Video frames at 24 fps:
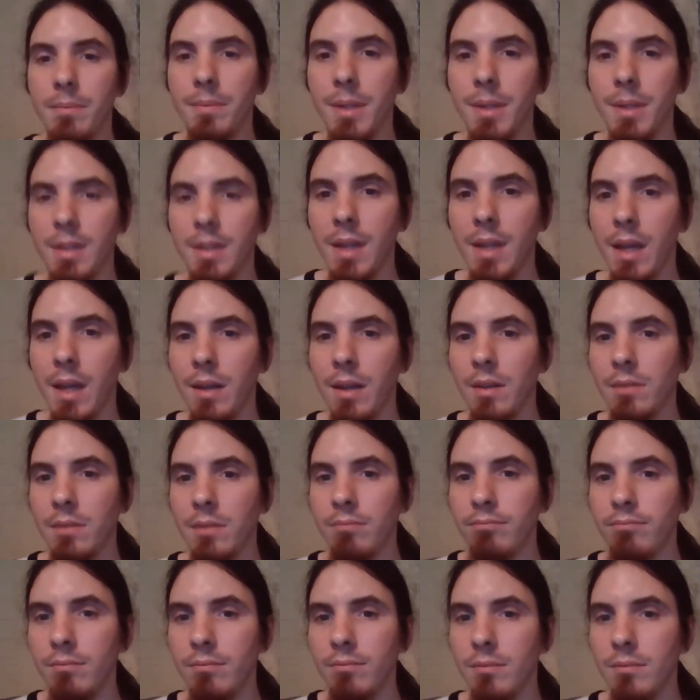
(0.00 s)
because I had to
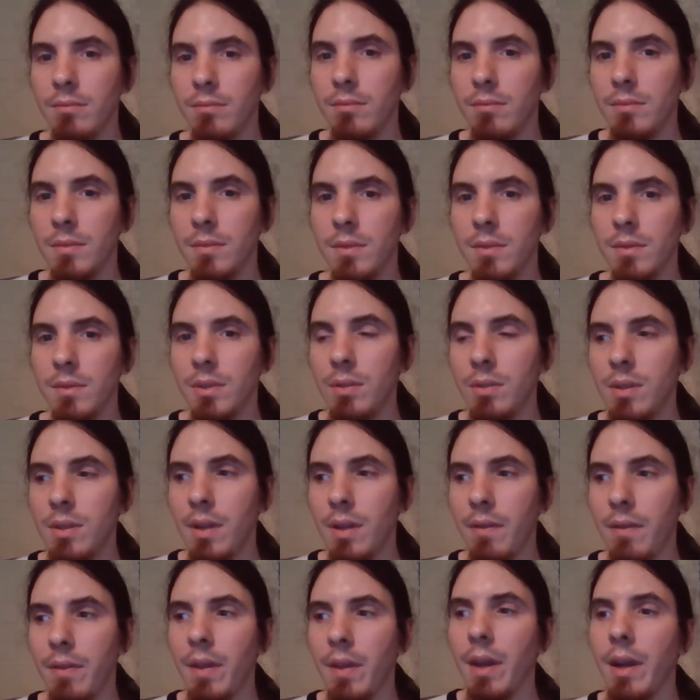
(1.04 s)
do
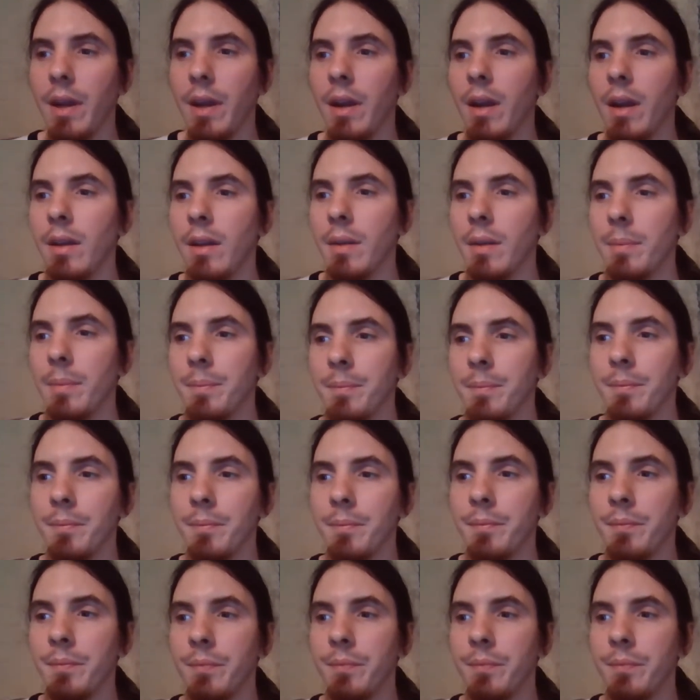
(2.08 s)
stuff there. And, um,